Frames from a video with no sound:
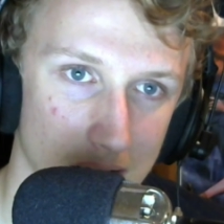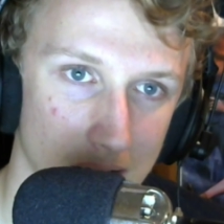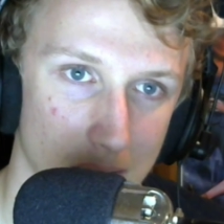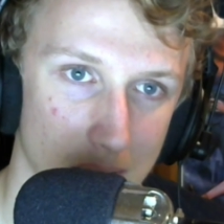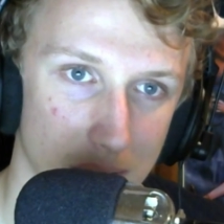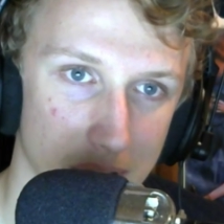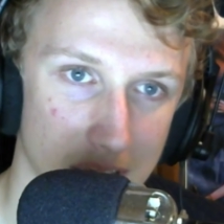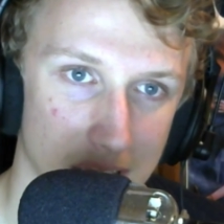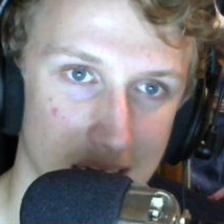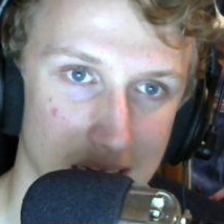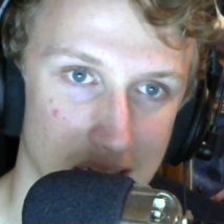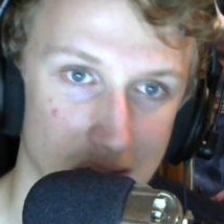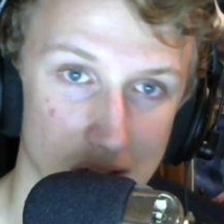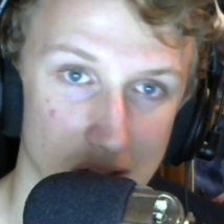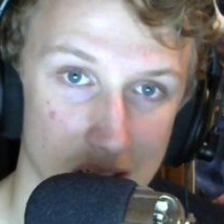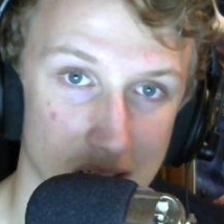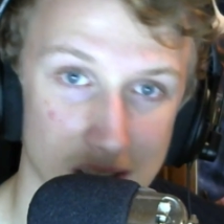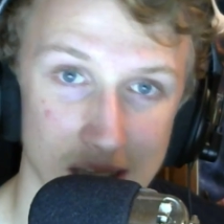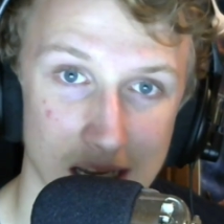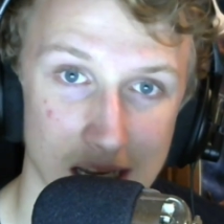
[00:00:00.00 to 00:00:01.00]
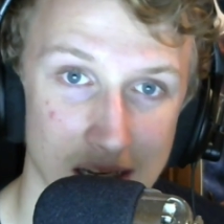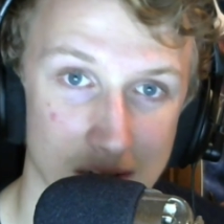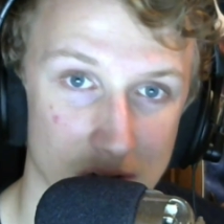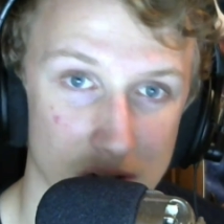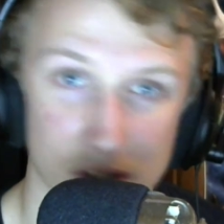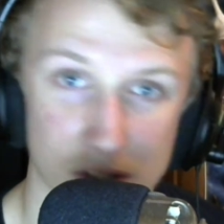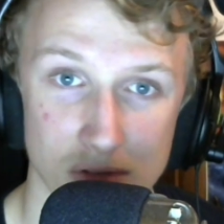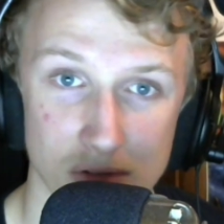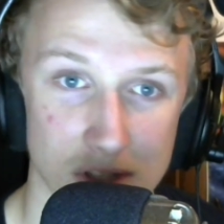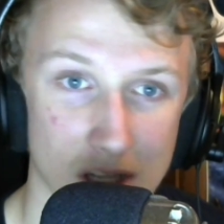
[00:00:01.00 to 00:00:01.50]
But then he, he said, as
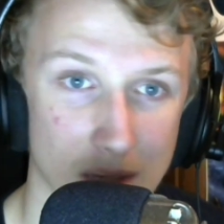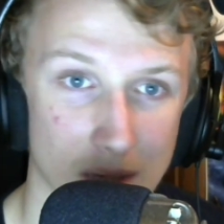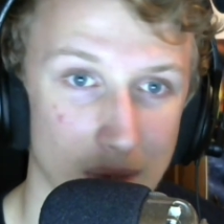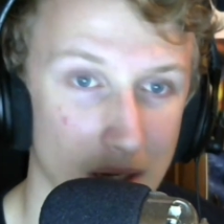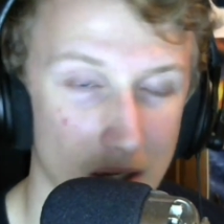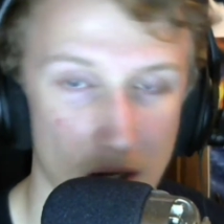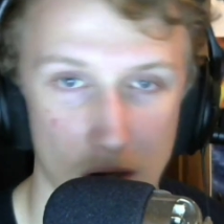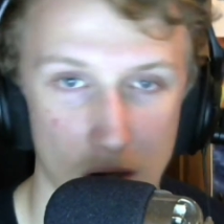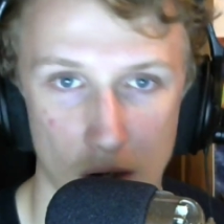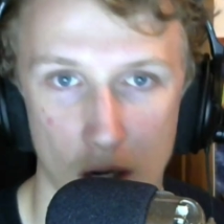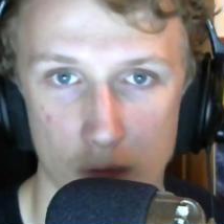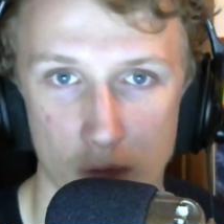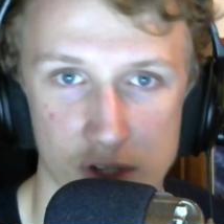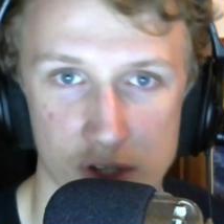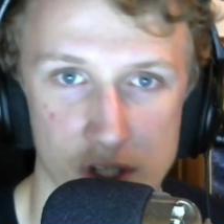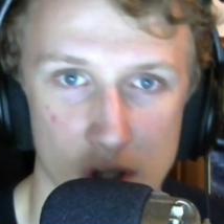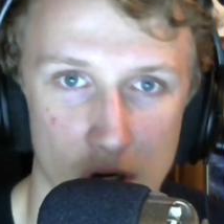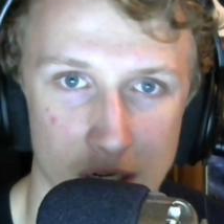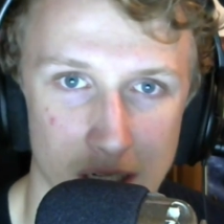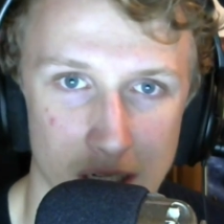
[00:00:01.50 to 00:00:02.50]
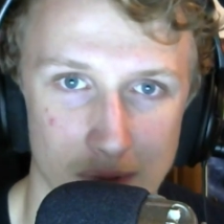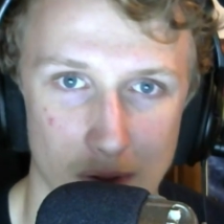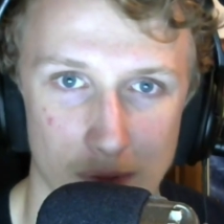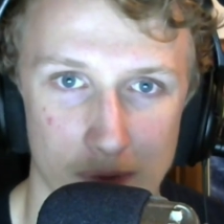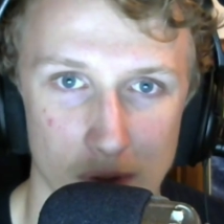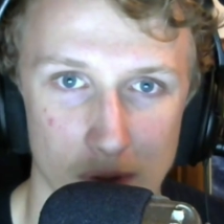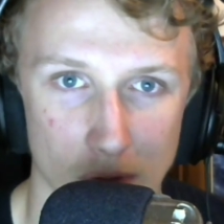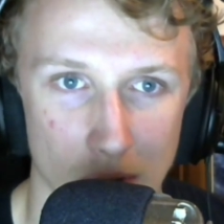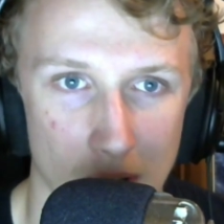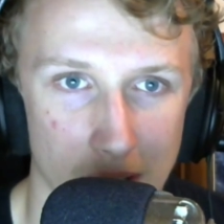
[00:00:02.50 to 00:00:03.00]
soon as he come back, I'll, I'll resign if I
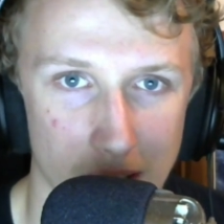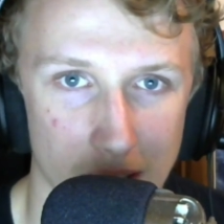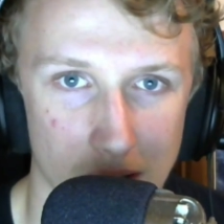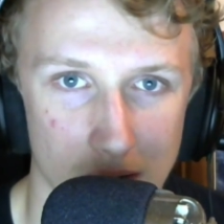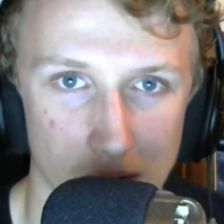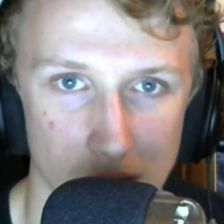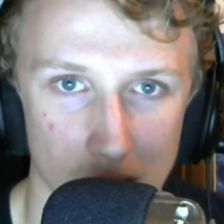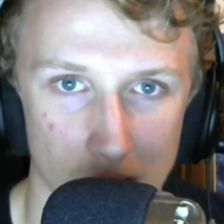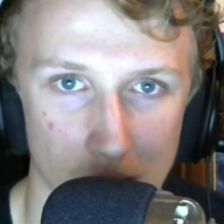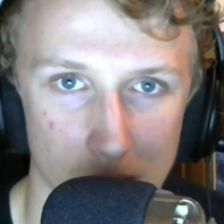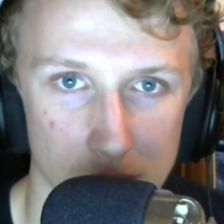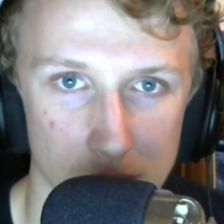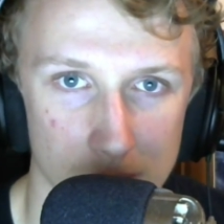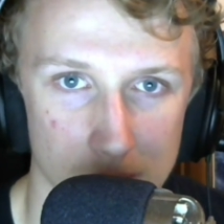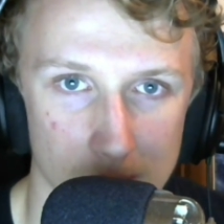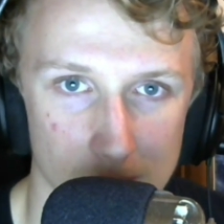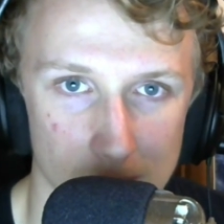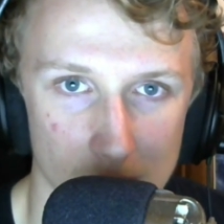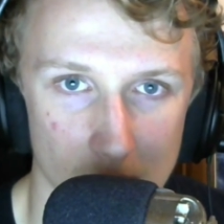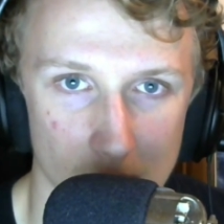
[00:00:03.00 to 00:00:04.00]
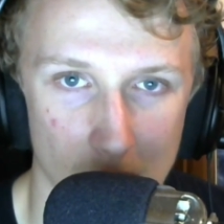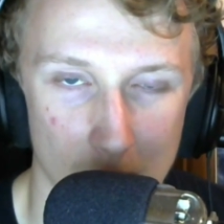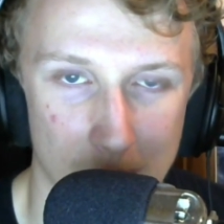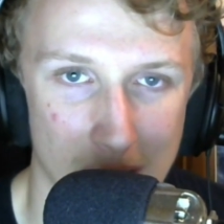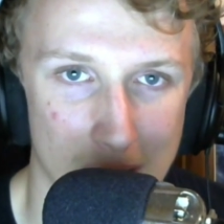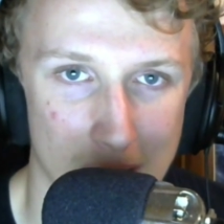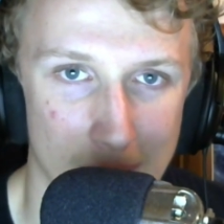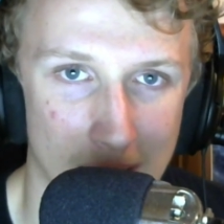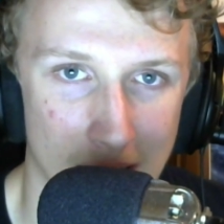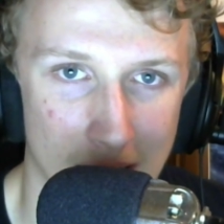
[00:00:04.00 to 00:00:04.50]
feel like, you know, a better
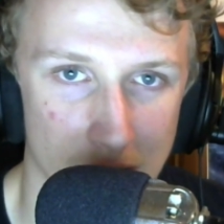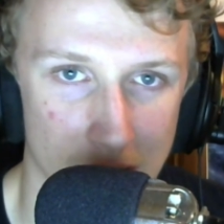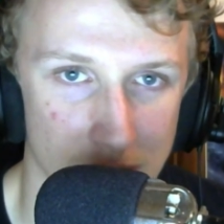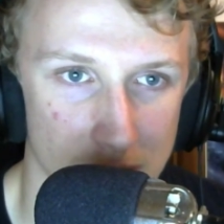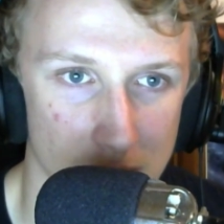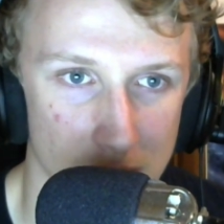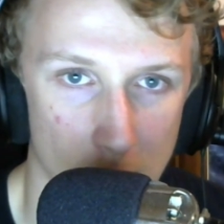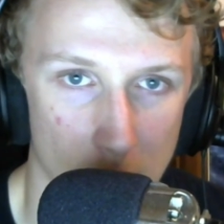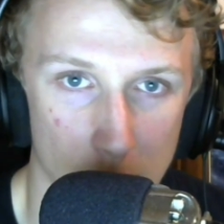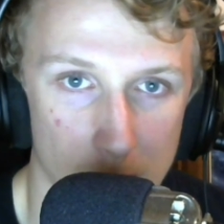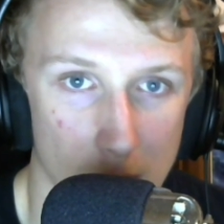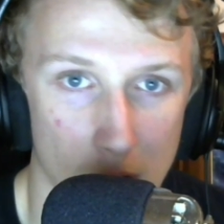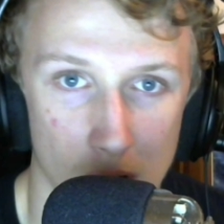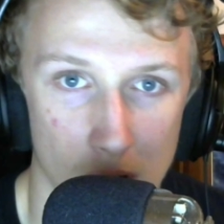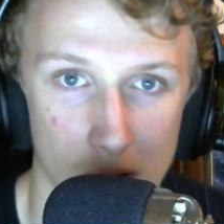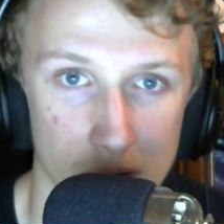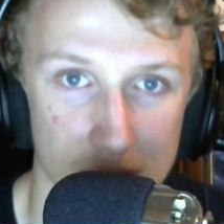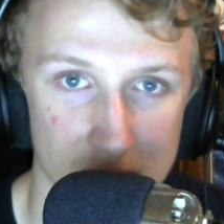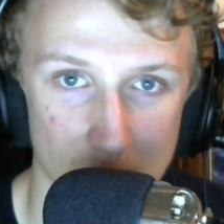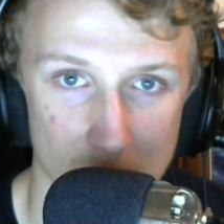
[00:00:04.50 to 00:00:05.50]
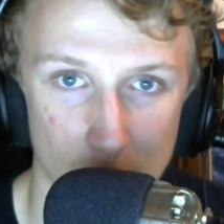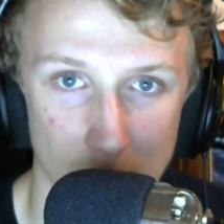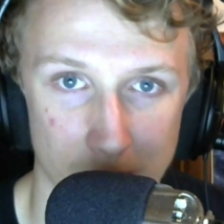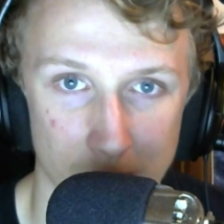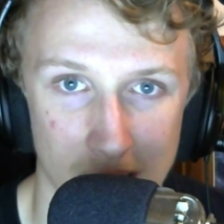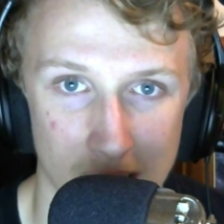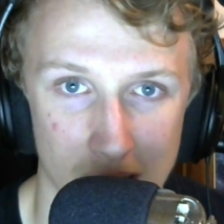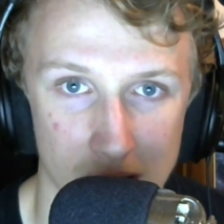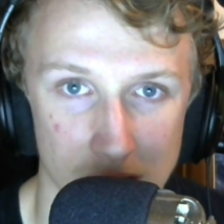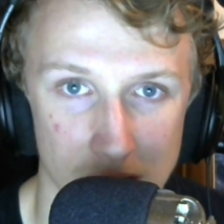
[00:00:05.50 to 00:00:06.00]
man can do, or uh, someone better
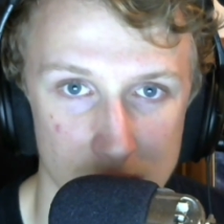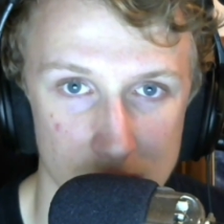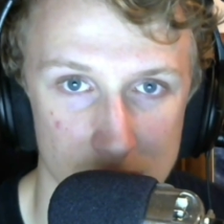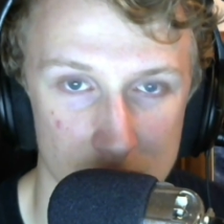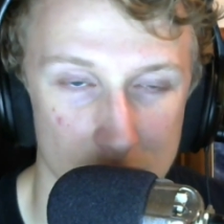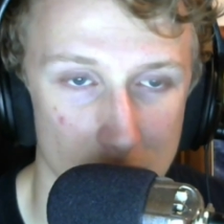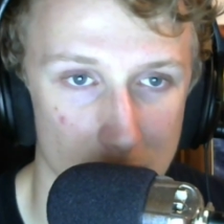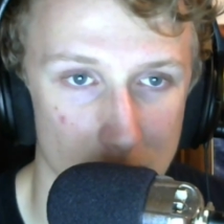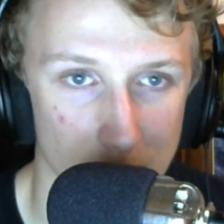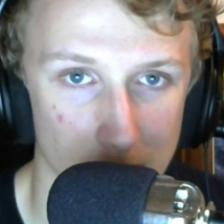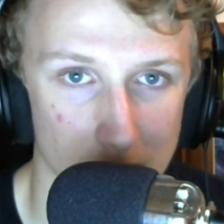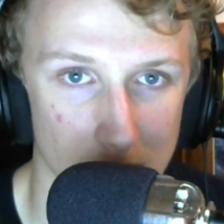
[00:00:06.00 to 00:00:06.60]
can do the job.